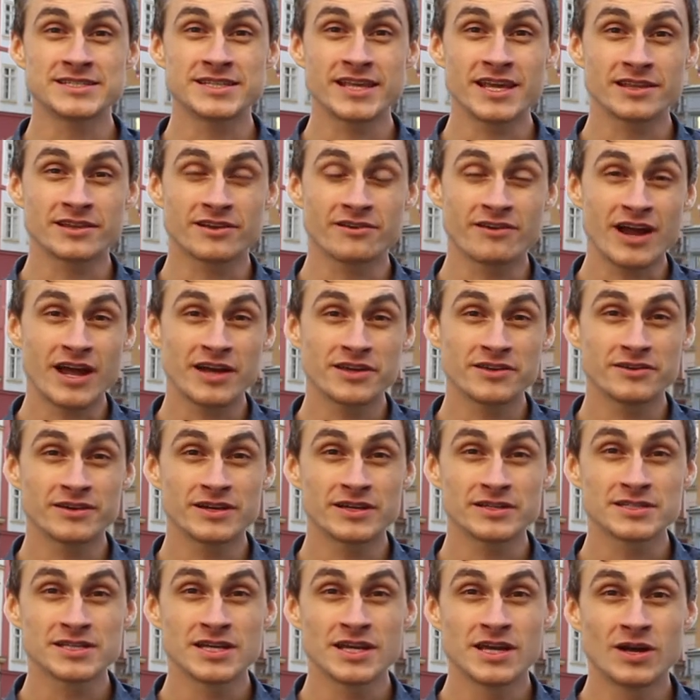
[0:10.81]
State
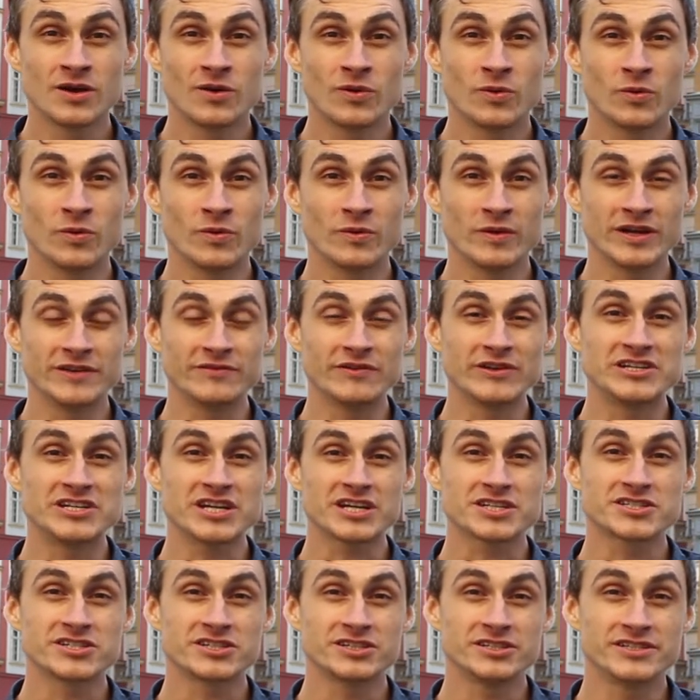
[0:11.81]
graduate with
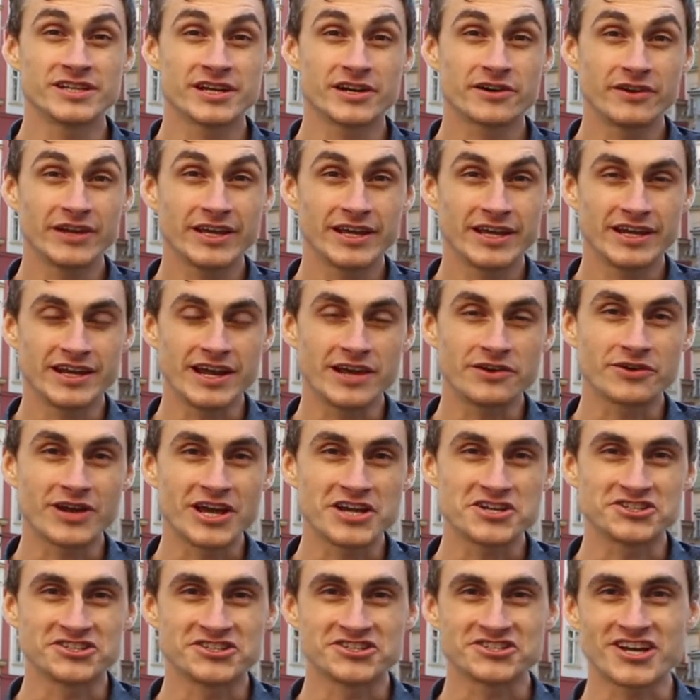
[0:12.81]
doctoral degree in
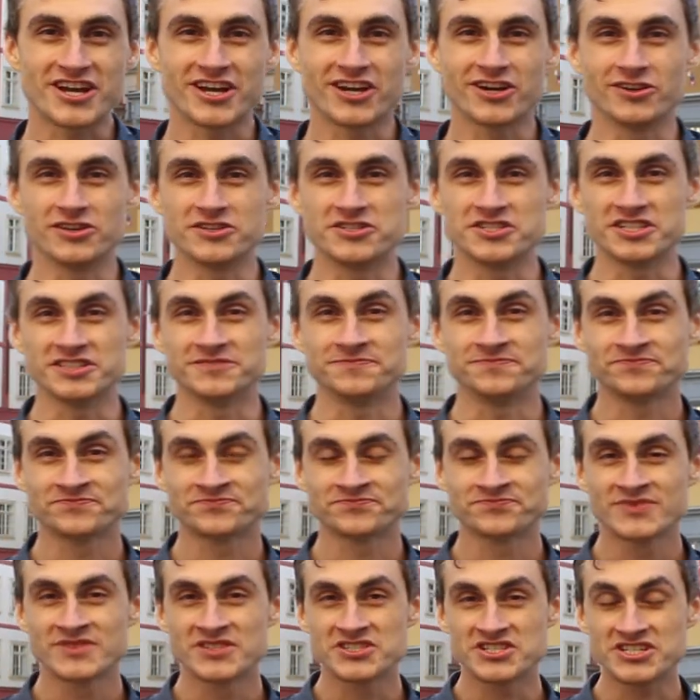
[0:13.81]
educational psychology.
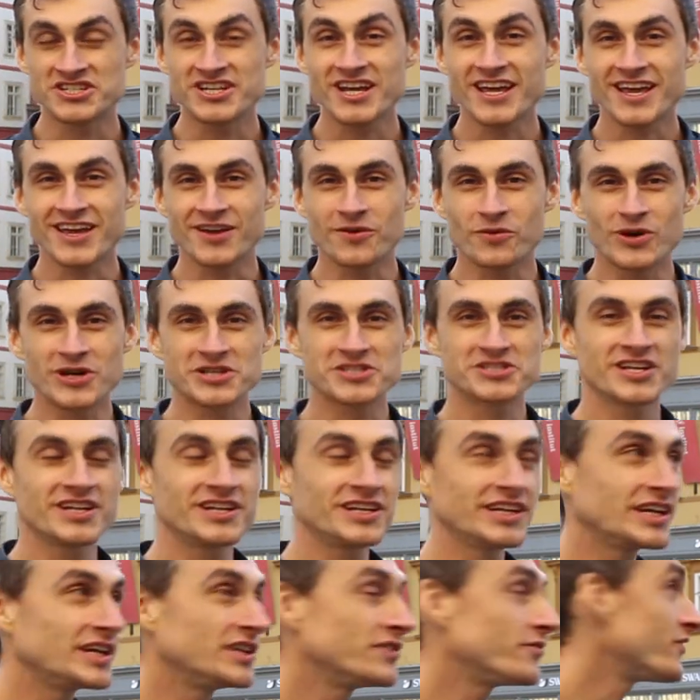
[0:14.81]
Today we're
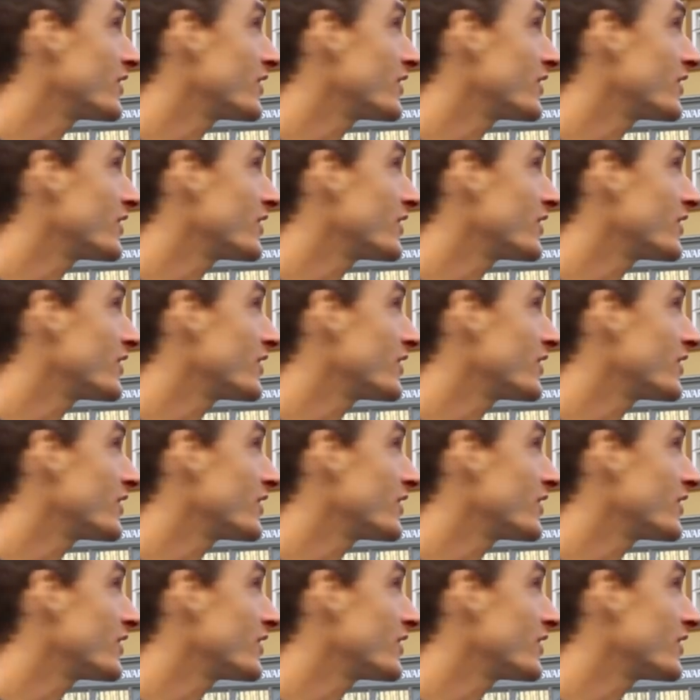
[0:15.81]
standing in